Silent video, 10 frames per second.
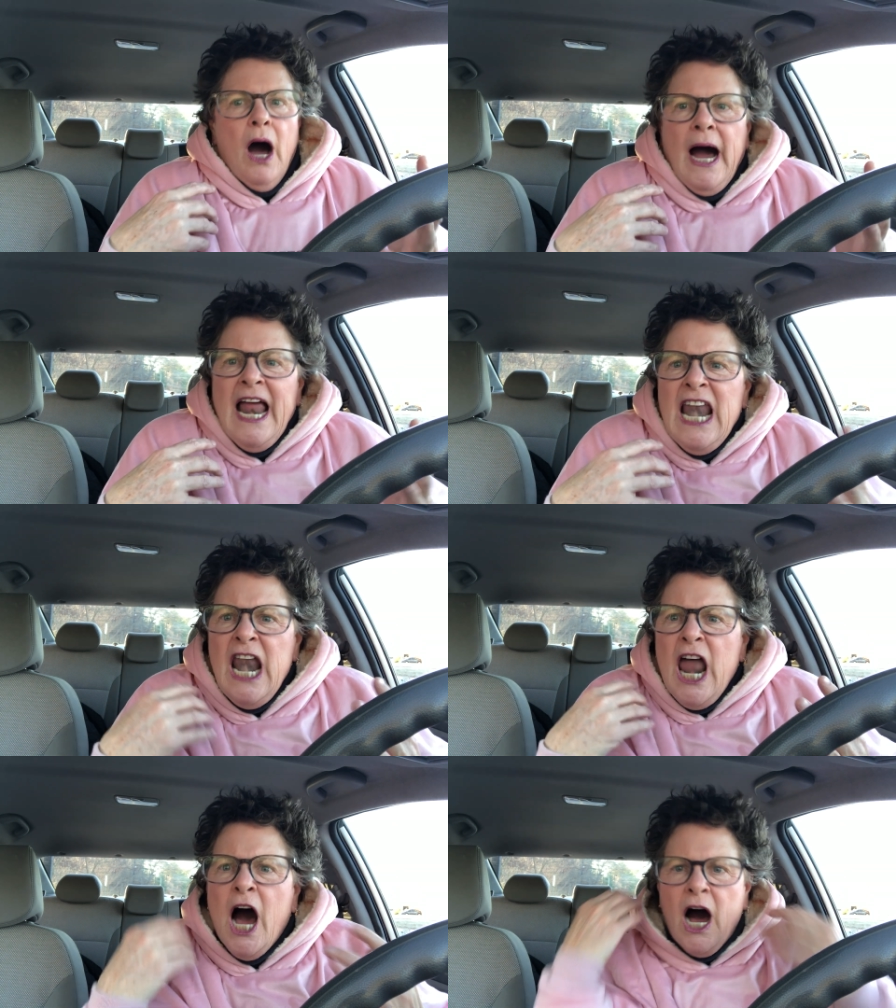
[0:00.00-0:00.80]
I
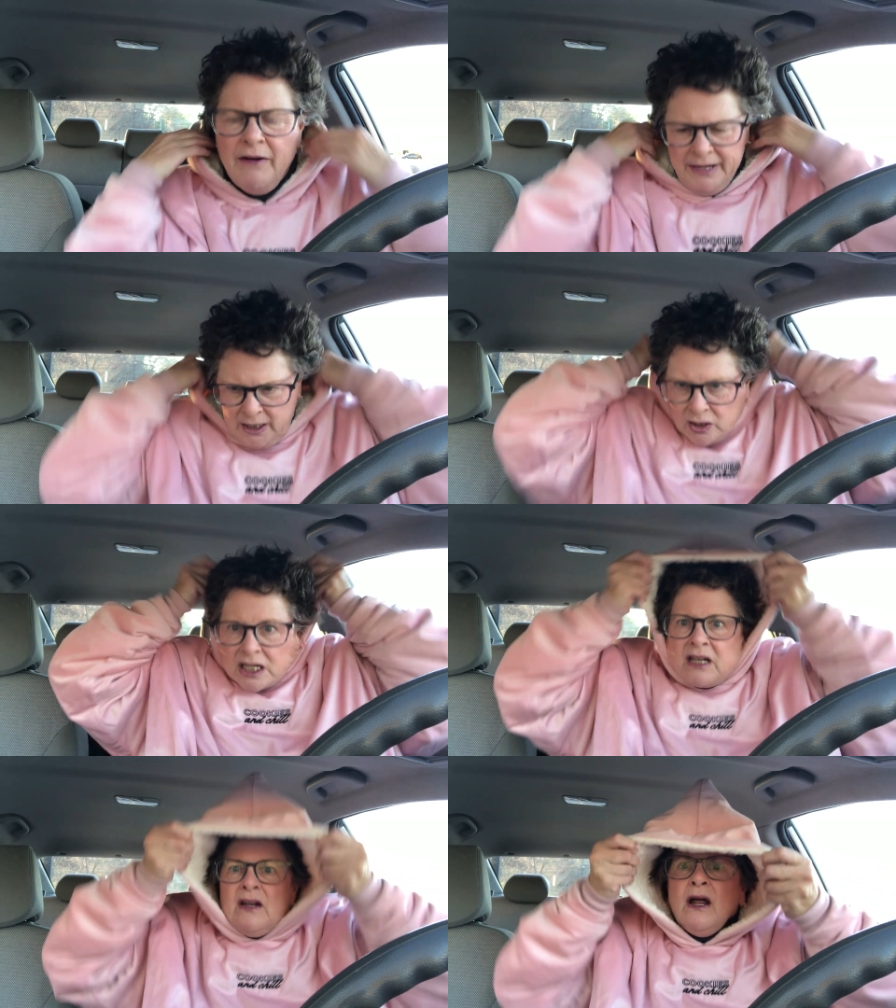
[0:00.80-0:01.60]
love it. Look
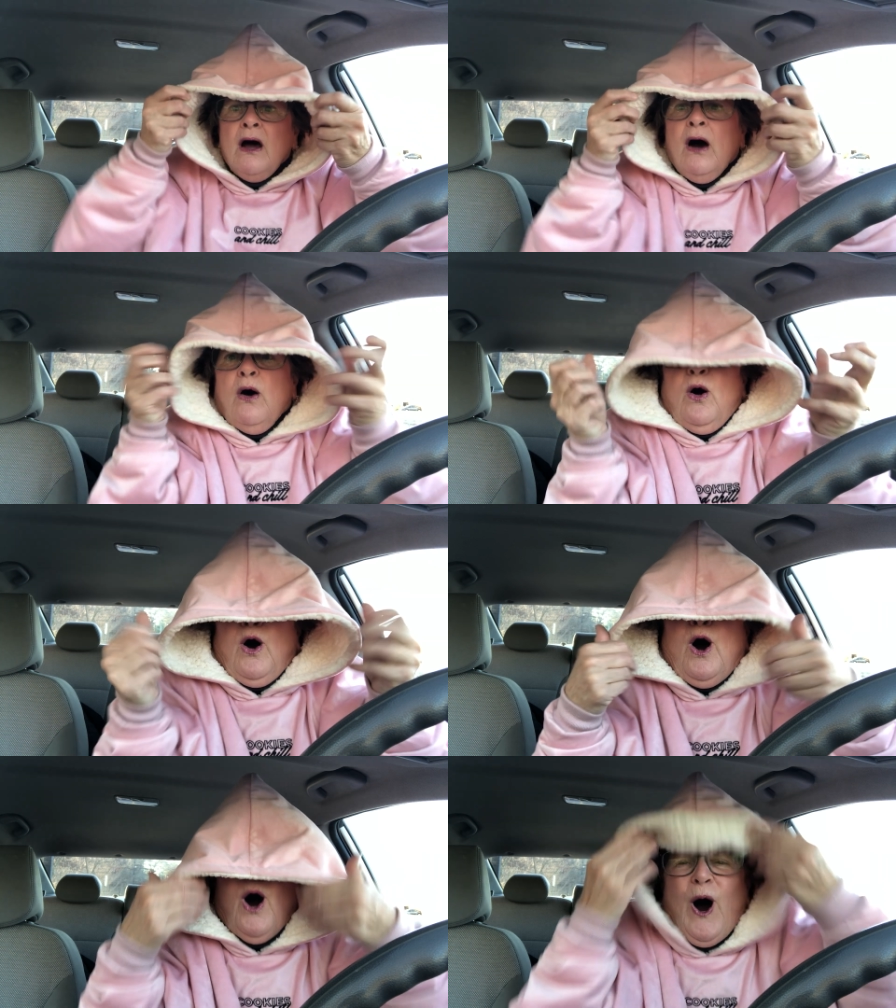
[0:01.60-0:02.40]
at,
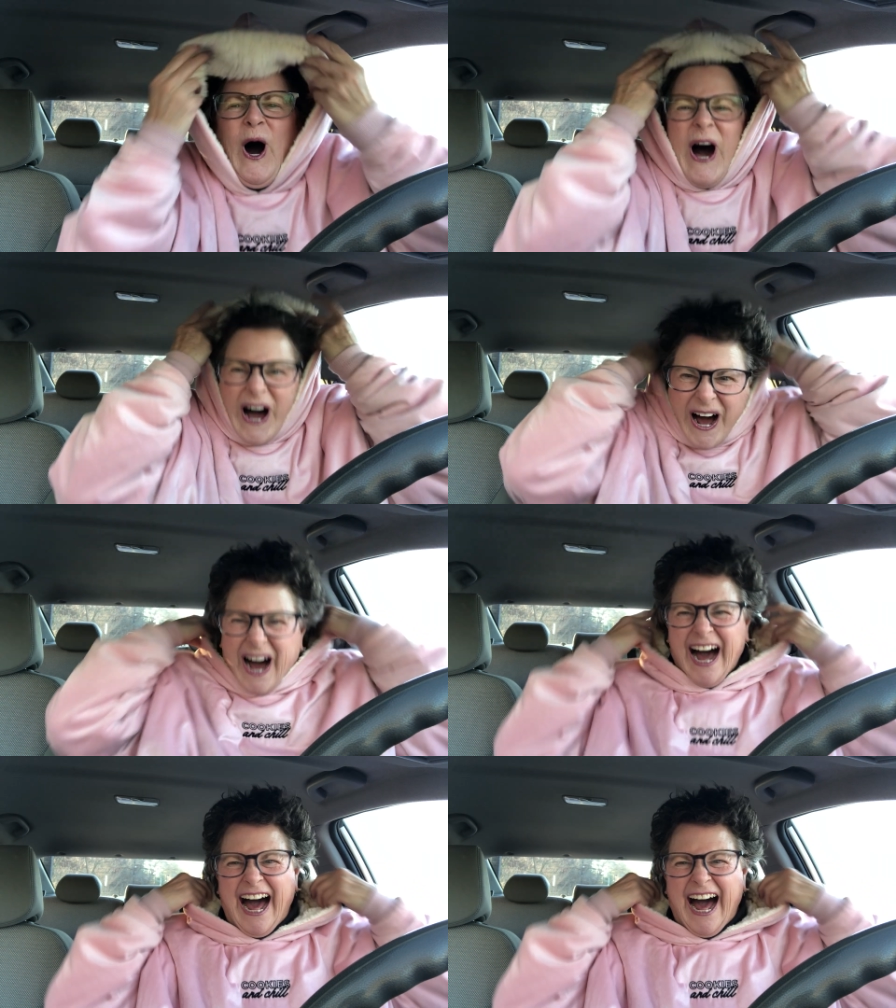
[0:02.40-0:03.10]
oh,